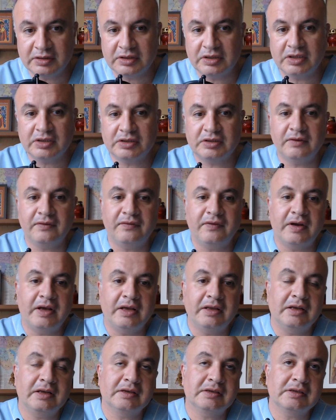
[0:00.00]
Suggestive
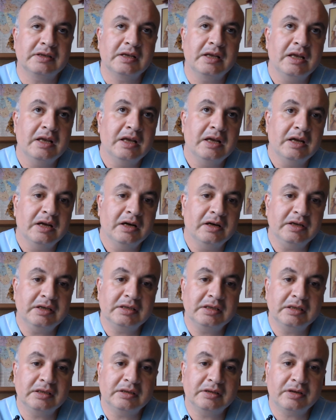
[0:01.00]
findings:
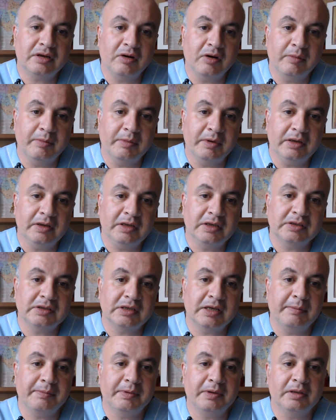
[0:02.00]
recent trauma,
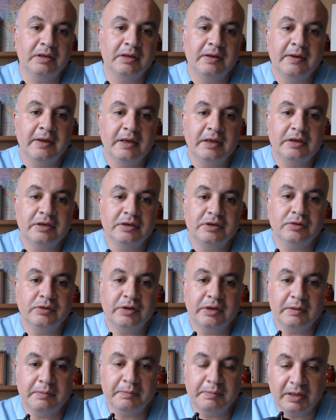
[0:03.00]
example
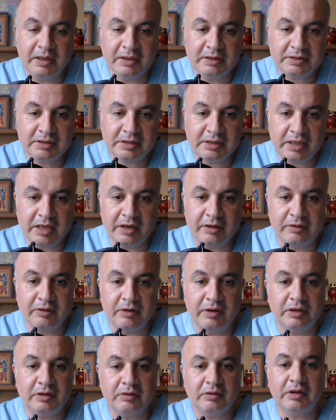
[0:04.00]
during birth,
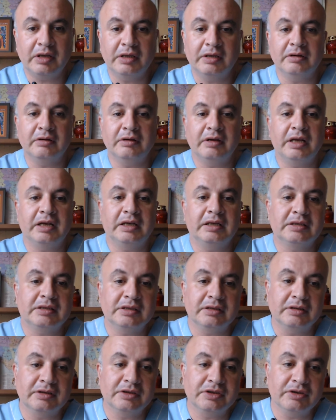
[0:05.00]
thyroid or other neck
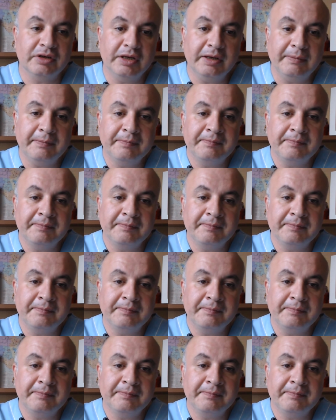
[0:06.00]
surgery,